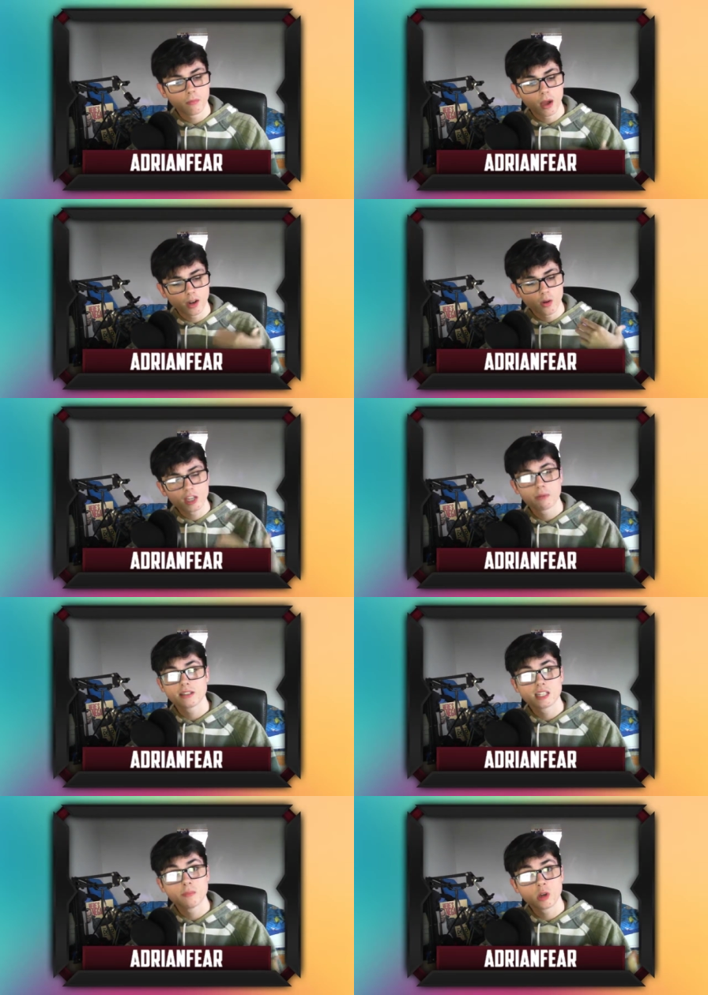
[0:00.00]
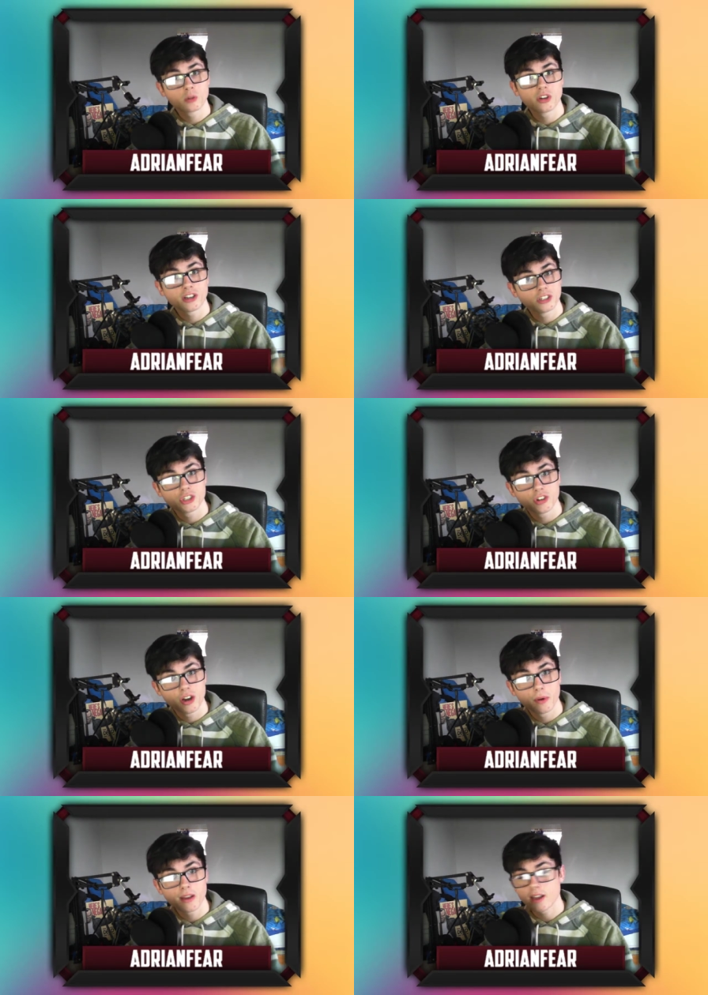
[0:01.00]
I don't expect it to pick up traction straight
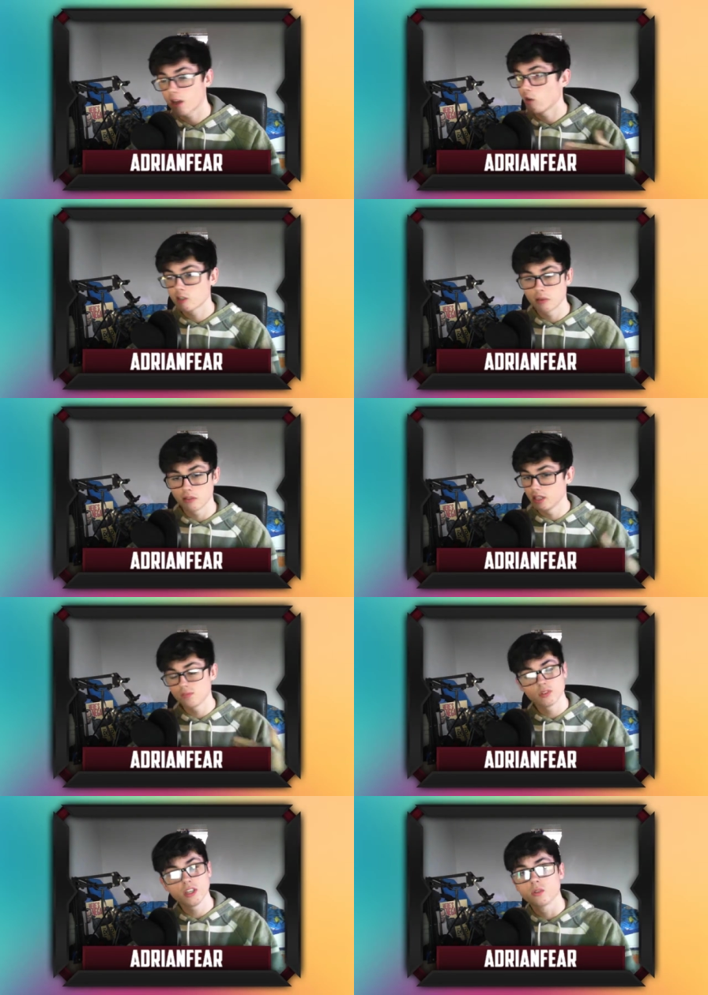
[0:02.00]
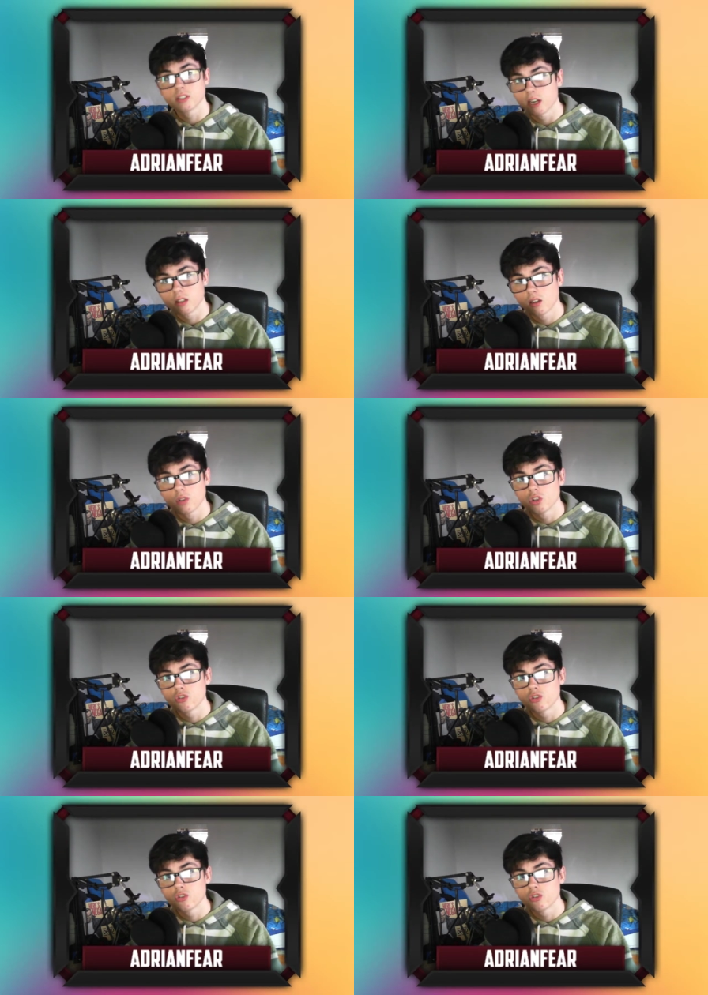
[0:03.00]
away. I don't expect this video to get a lot of views